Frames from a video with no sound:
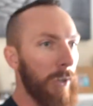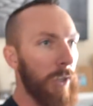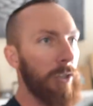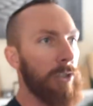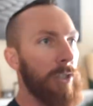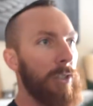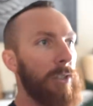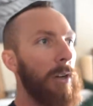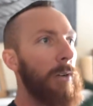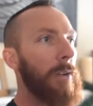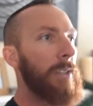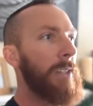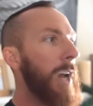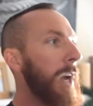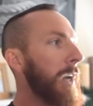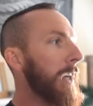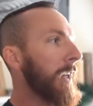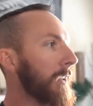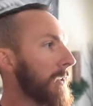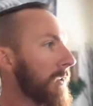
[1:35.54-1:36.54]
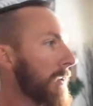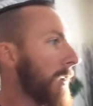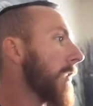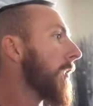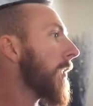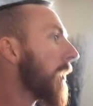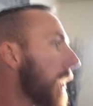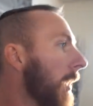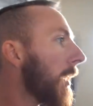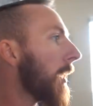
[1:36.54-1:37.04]
because she's always hiding. So
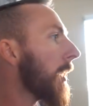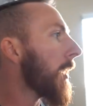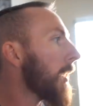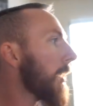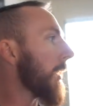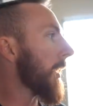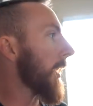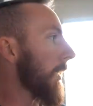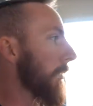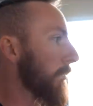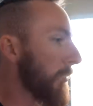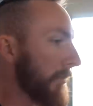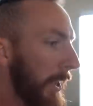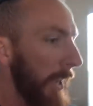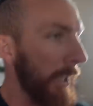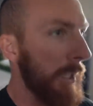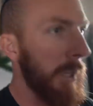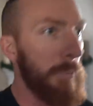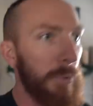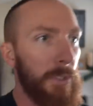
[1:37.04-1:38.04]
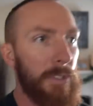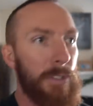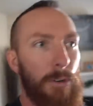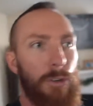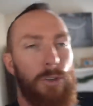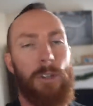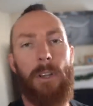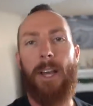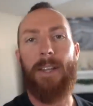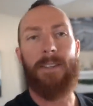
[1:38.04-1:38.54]
uh, we've got a couple
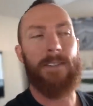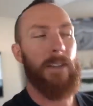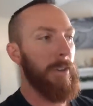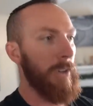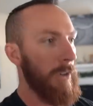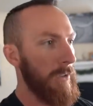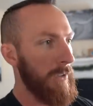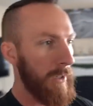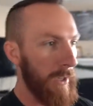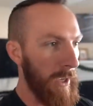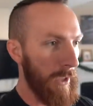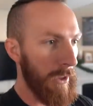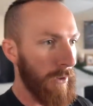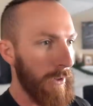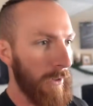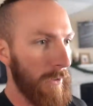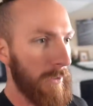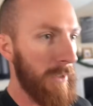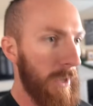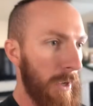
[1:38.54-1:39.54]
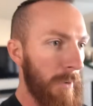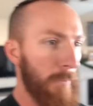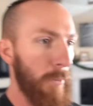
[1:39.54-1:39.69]
socialites out here today though. Here's uh,